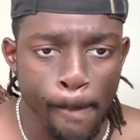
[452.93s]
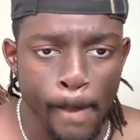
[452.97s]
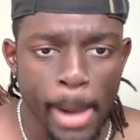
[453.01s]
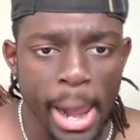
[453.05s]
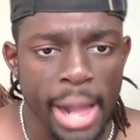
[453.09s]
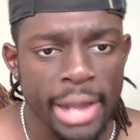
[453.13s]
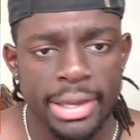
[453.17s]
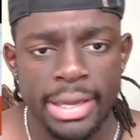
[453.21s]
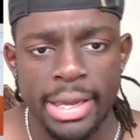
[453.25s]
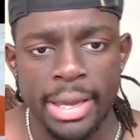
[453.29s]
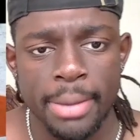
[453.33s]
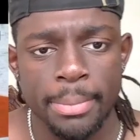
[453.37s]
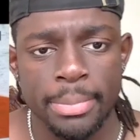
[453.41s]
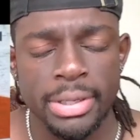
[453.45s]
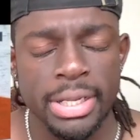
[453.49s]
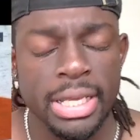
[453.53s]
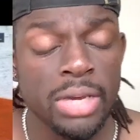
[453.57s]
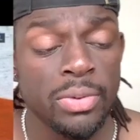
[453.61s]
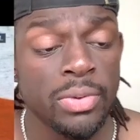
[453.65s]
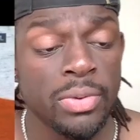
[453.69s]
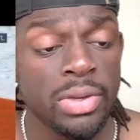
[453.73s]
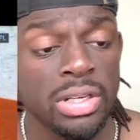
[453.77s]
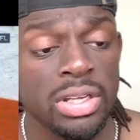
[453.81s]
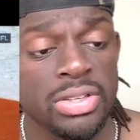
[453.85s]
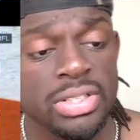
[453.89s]
I can't believe
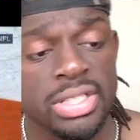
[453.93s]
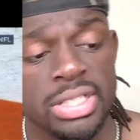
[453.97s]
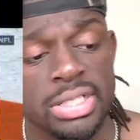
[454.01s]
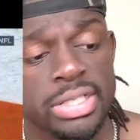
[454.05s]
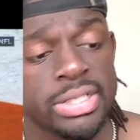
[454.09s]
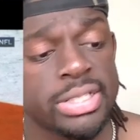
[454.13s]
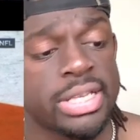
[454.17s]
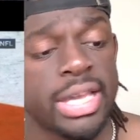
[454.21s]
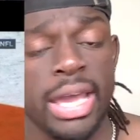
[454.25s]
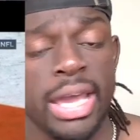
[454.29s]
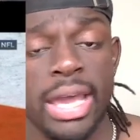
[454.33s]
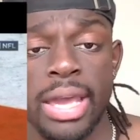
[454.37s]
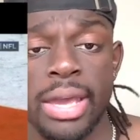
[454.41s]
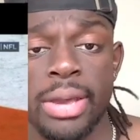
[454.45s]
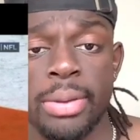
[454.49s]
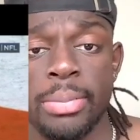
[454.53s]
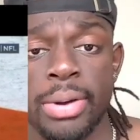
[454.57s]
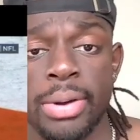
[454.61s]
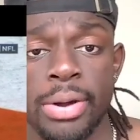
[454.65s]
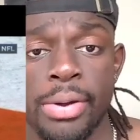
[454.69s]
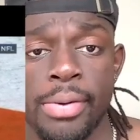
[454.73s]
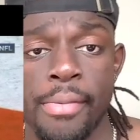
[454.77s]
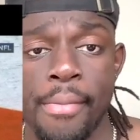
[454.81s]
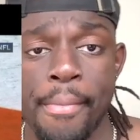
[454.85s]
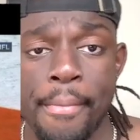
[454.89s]
we're losing this
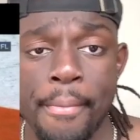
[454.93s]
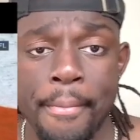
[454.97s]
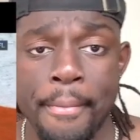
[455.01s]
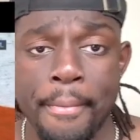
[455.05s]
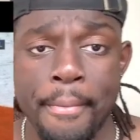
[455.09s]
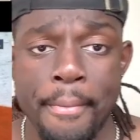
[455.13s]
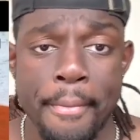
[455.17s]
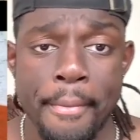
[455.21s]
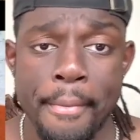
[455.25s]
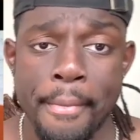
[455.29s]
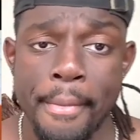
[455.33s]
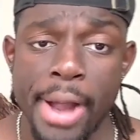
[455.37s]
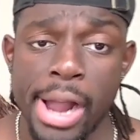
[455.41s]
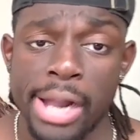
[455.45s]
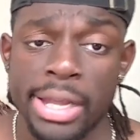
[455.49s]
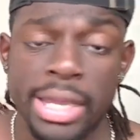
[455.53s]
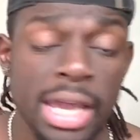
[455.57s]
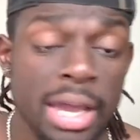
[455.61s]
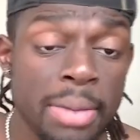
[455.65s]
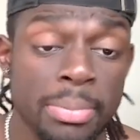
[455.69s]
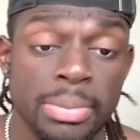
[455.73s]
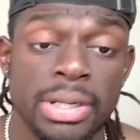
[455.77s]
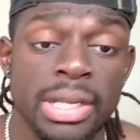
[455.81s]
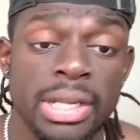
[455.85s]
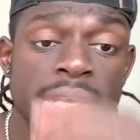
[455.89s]
game, bro. What a
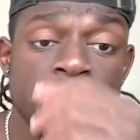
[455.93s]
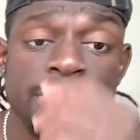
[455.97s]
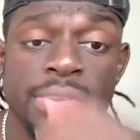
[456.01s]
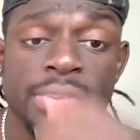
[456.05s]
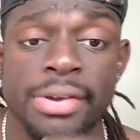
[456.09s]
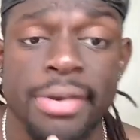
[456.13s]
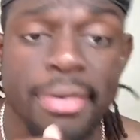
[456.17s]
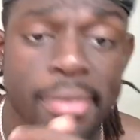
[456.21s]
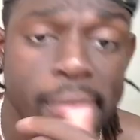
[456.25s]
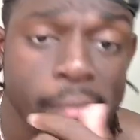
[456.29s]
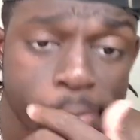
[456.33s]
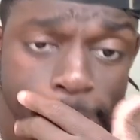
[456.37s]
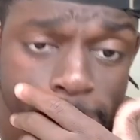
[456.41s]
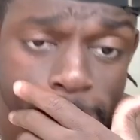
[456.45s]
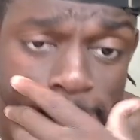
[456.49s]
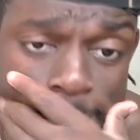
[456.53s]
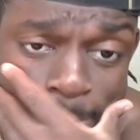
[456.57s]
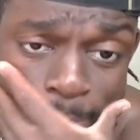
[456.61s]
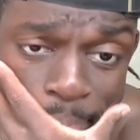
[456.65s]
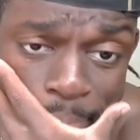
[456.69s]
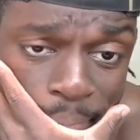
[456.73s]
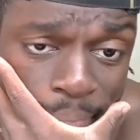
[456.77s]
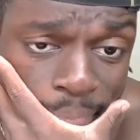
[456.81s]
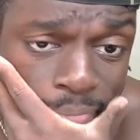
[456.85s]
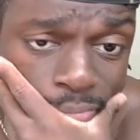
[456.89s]
can't believe it.
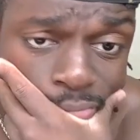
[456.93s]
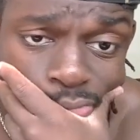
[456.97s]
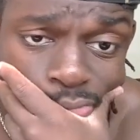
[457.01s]
There.